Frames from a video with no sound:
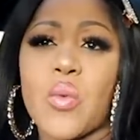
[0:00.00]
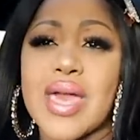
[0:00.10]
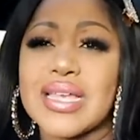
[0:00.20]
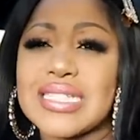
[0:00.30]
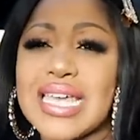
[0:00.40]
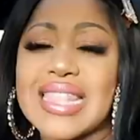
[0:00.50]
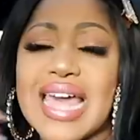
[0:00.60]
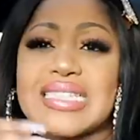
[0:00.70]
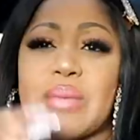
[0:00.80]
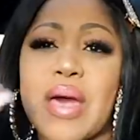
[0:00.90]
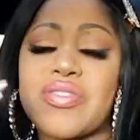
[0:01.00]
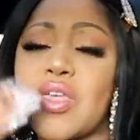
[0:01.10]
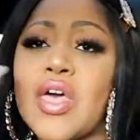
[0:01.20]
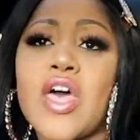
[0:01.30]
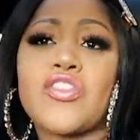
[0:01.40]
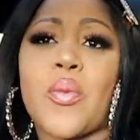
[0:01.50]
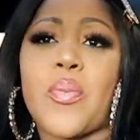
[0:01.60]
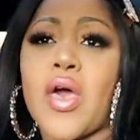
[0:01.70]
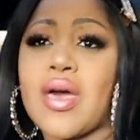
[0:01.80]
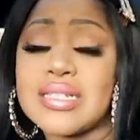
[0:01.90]
It's about the
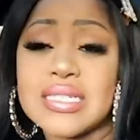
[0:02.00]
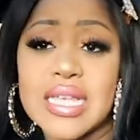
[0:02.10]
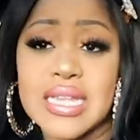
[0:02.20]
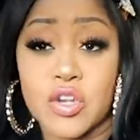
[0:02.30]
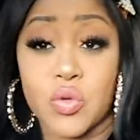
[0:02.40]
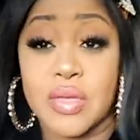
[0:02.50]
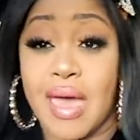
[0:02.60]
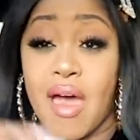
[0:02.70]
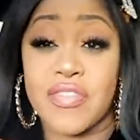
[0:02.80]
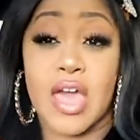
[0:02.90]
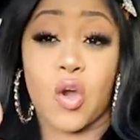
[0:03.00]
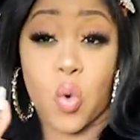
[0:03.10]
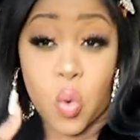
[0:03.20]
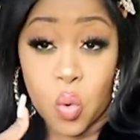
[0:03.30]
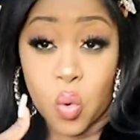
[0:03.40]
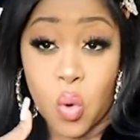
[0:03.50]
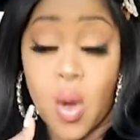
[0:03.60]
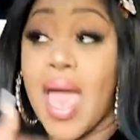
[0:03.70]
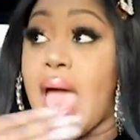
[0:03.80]
person and who they are at their core,